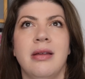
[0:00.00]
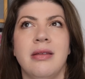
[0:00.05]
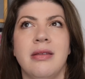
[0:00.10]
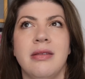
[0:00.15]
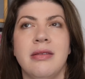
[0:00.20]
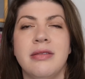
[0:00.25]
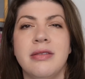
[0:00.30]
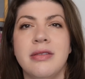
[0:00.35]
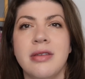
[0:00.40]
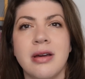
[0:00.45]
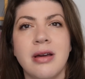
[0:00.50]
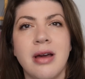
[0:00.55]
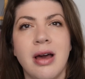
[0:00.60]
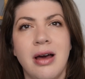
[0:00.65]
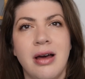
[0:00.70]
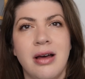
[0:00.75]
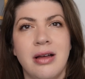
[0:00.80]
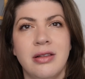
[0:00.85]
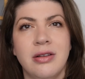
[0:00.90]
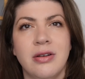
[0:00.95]
the
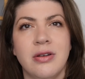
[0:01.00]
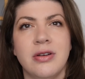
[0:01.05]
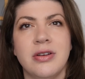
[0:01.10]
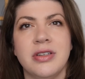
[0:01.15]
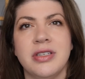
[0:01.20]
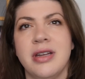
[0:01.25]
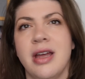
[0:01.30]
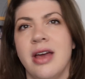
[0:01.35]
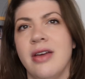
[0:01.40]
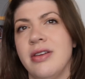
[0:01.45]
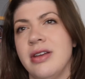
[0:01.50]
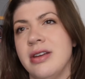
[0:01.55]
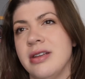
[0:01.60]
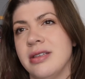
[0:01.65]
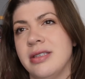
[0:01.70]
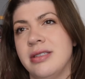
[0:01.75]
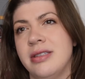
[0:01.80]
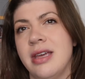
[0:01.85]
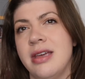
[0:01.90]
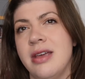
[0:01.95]
colors and how
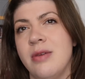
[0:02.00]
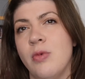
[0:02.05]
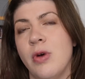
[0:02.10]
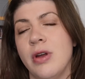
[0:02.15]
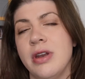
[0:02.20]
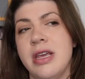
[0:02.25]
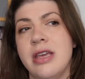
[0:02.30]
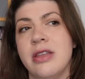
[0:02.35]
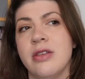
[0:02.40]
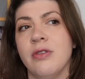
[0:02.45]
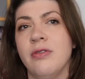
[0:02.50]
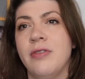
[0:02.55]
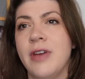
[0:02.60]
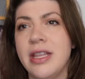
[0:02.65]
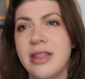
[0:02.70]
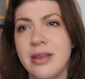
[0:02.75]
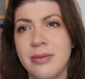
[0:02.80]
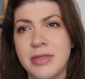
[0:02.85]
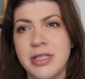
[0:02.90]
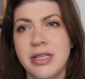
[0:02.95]
they want to either
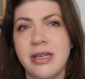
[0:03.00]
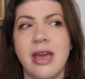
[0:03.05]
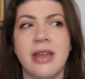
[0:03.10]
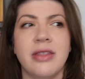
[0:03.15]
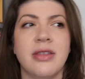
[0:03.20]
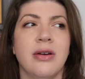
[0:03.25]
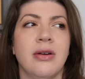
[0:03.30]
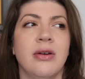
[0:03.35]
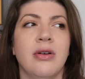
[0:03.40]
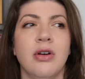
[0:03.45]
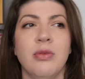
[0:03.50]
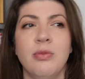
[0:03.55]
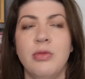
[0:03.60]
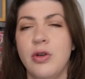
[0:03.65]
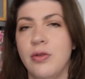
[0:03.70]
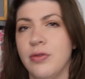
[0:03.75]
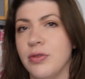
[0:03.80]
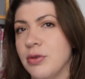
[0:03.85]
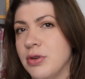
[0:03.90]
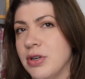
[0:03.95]
fade them together or
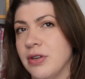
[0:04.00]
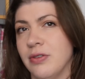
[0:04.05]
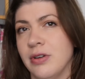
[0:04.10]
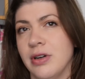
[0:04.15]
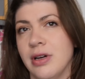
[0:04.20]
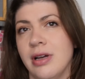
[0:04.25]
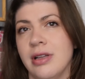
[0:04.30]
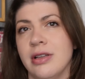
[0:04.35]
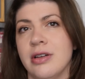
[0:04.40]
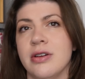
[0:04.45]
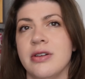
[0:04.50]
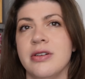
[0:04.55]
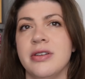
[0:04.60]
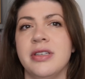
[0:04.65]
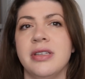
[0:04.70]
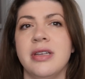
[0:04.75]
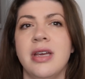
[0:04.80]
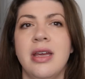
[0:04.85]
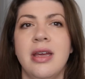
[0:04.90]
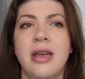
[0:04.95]
move through different
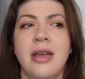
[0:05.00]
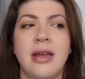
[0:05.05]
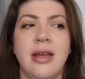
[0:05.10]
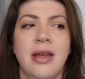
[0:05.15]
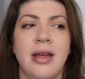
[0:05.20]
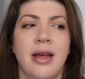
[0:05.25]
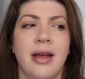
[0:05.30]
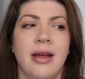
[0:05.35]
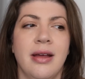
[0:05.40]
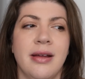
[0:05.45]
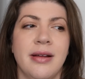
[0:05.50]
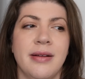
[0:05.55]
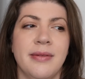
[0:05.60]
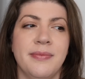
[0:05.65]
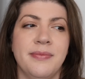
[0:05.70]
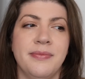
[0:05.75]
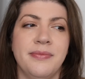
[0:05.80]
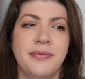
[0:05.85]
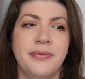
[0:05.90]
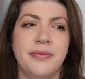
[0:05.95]
colors.
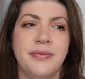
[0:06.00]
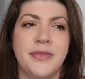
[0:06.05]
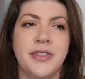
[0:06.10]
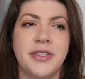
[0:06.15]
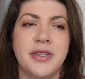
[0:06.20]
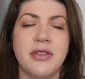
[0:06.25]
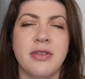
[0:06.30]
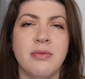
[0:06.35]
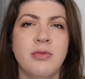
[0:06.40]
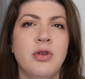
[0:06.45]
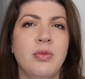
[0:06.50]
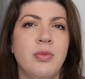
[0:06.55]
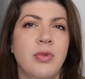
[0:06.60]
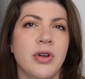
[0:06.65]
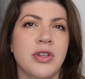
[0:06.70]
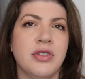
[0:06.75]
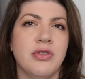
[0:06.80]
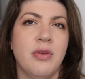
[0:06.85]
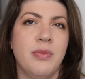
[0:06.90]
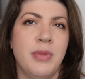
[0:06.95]
So the mood
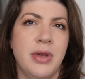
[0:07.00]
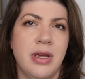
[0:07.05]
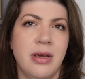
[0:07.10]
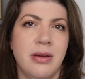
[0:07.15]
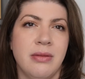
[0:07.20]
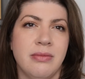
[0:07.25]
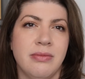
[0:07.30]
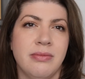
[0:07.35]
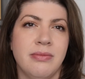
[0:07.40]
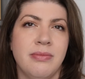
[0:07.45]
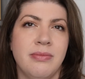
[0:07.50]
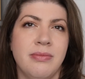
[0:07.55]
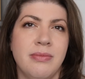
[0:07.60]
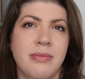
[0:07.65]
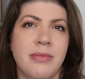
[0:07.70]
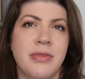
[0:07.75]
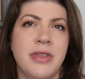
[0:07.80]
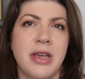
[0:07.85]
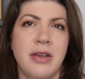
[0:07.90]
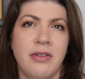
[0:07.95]
boards are a big
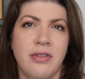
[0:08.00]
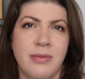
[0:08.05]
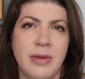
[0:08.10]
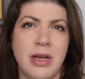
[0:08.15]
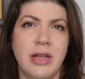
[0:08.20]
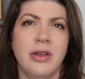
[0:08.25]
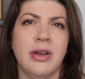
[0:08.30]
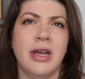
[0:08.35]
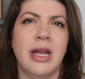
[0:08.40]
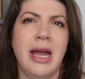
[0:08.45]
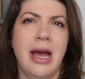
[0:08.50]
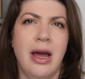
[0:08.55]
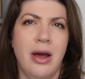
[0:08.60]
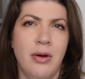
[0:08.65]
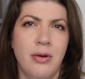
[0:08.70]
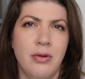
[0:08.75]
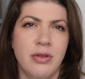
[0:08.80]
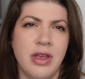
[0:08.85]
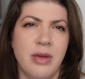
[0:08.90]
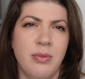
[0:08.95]
thing for me. I look at
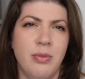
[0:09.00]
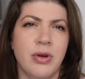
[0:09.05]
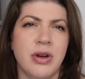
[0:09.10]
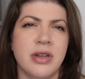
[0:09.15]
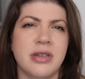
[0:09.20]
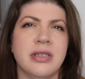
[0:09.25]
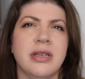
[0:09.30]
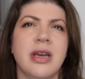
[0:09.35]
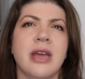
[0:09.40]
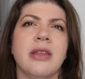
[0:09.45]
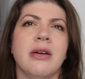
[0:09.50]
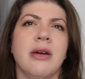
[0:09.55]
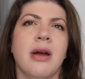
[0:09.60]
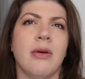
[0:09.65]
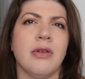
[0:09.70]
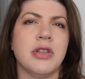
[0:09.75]
how they put it together, how